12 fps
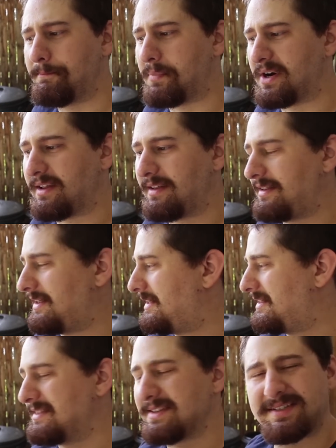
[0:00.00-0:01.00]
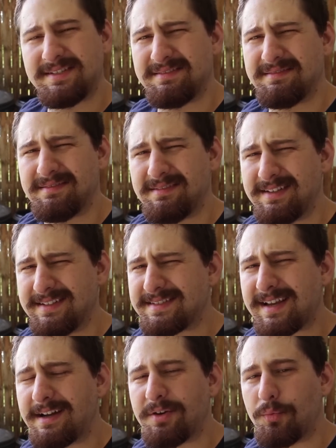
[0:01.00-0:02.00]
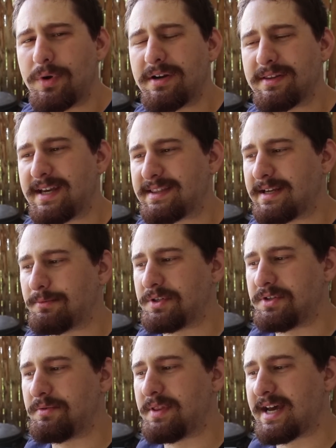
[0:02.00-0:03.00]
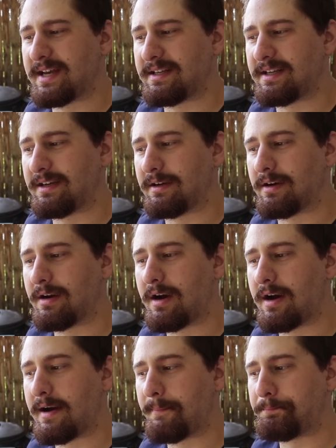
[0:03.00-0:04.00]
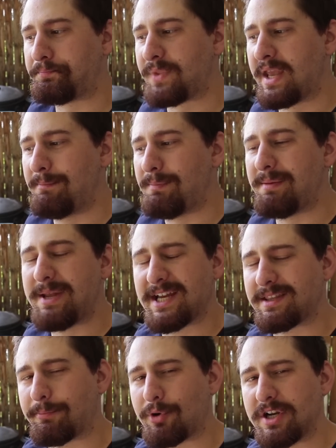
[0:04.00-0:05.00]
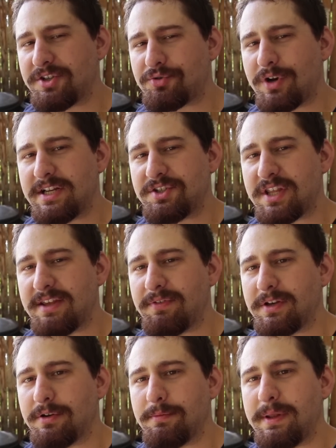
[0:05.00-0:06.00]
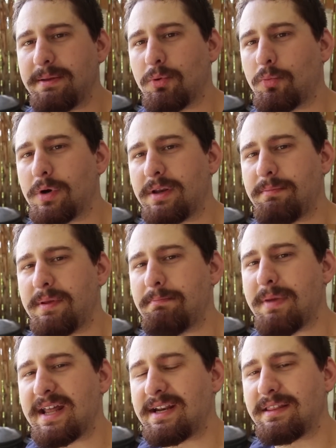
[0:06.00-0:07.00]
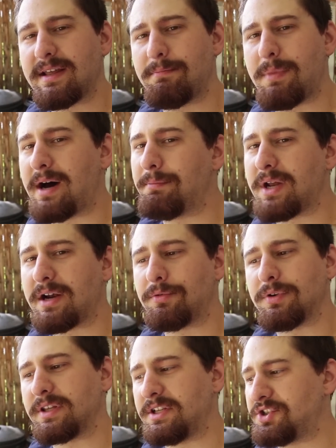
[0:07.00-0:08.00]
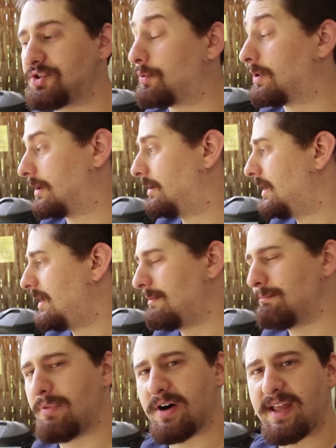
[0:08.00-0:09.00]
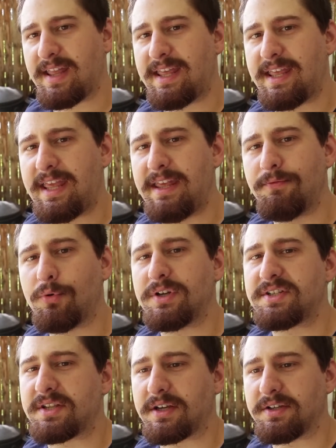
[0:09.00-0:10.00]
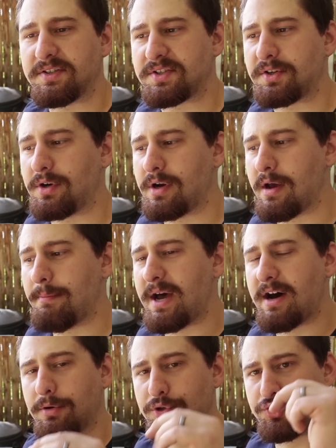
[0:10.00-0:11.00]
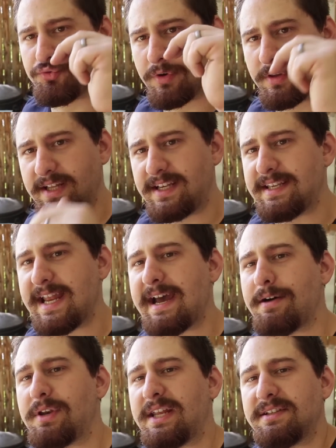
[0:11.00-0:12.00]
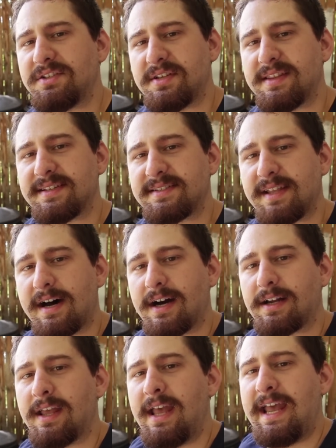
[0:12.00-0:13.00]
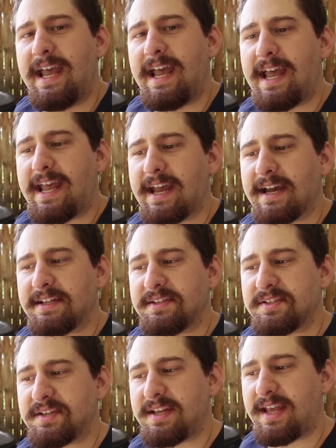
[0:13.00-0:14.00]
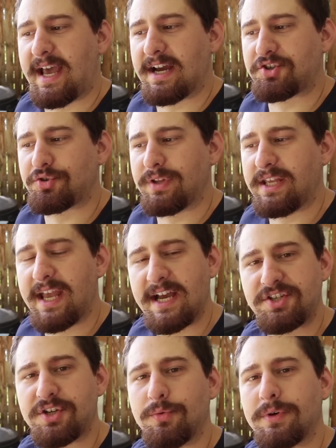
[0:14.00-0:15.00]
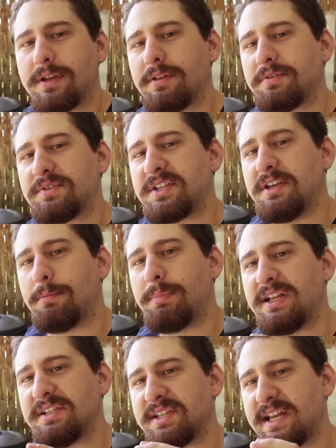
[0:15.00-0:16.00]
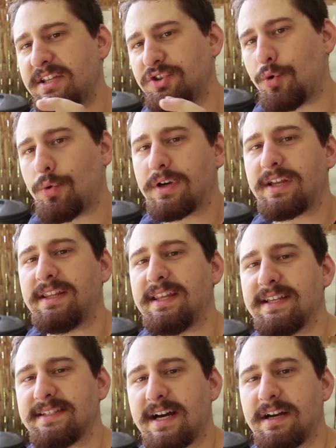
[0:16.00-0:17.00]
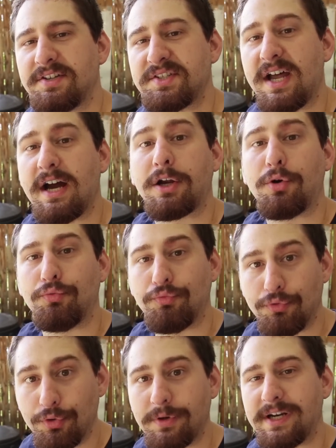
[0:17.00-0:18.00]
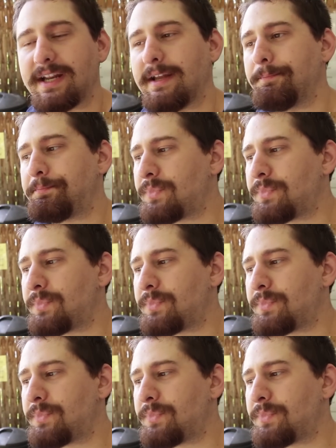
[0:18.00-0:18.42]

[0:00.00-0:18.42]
but it's kind of weird that they would do that in here. Maybe at the price range, they figured people wouldn't be bedding them. I'm not really sure. But he voiced a concern about drilling down into the stock and actually catching one of those steel pins and torquing the entire stock, ruining it.